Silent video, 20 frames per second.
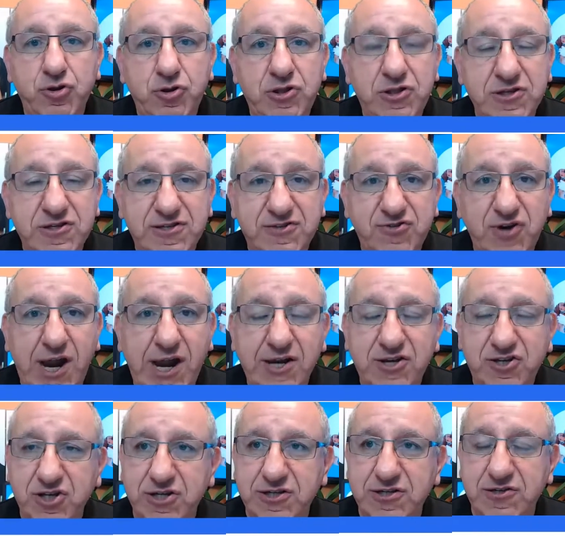
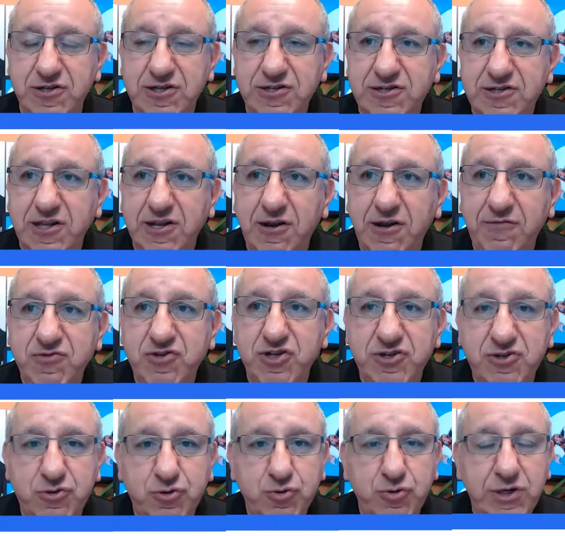Distractions, instead of
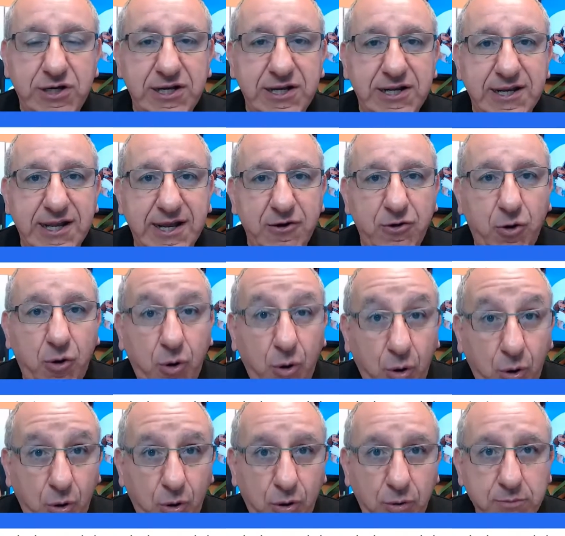just doing it at
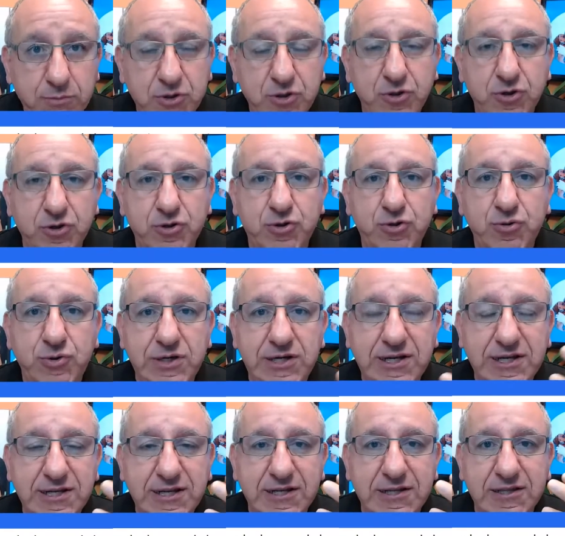home, you're doing
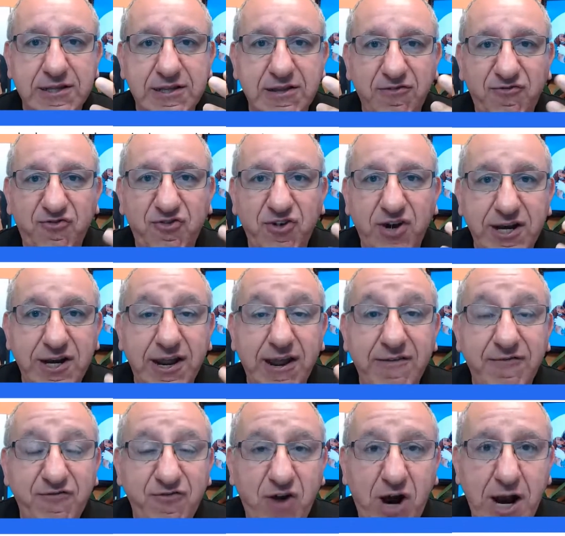it in different
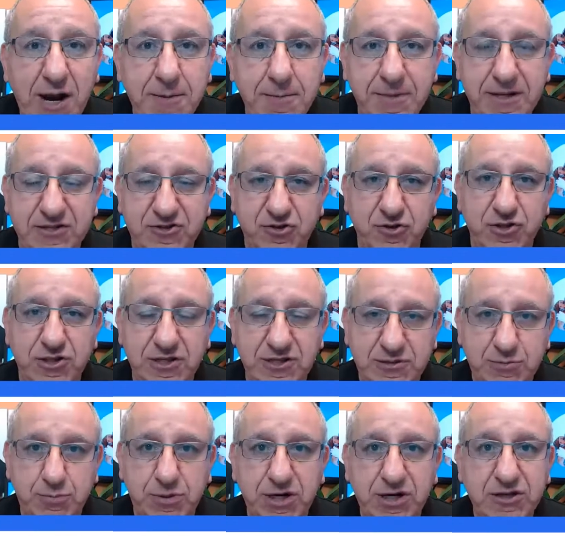environments. So this
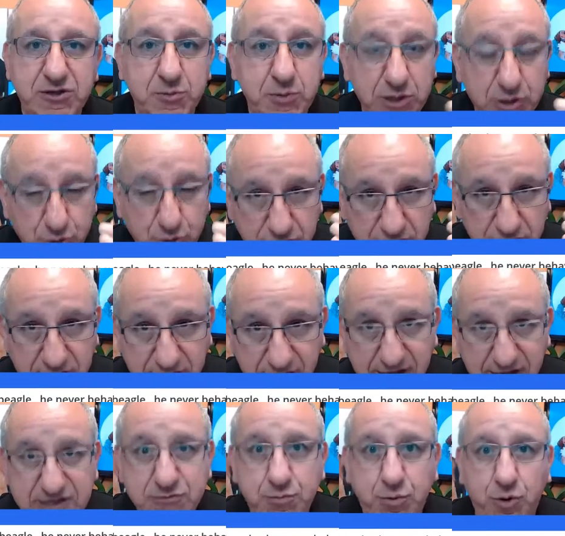brings me to the
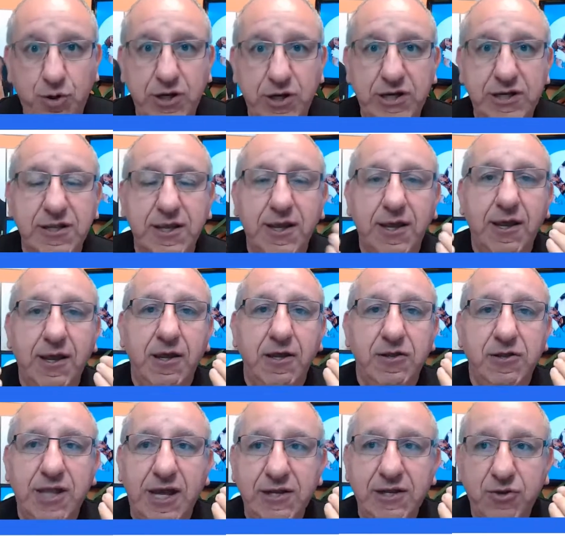next point,
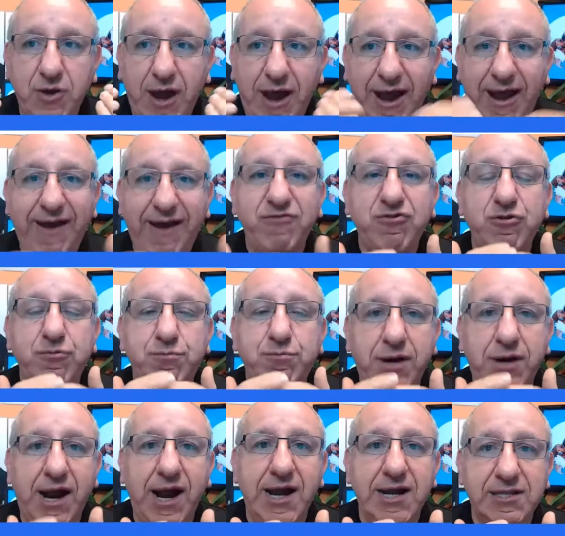that you have to
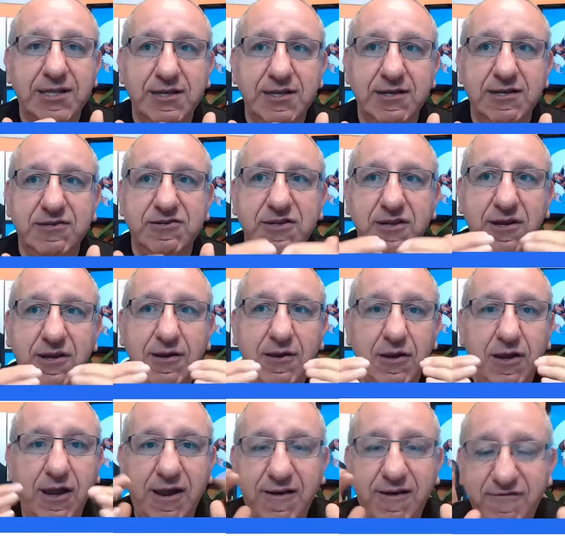practice
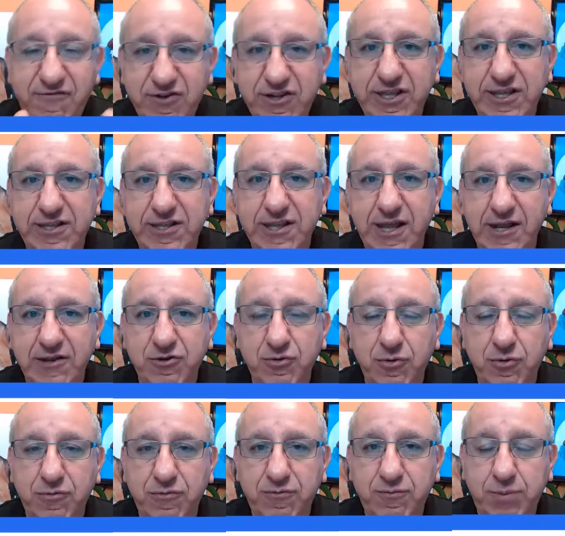everything that
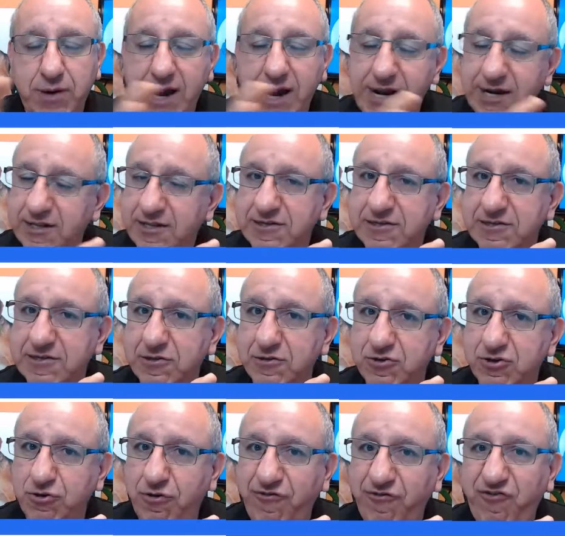you've practiced
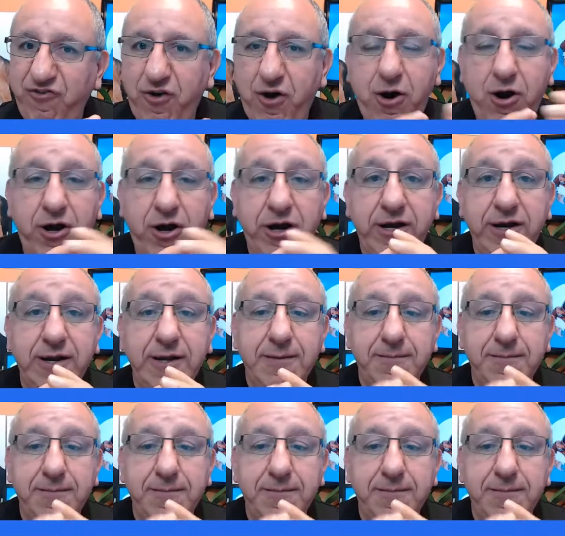so far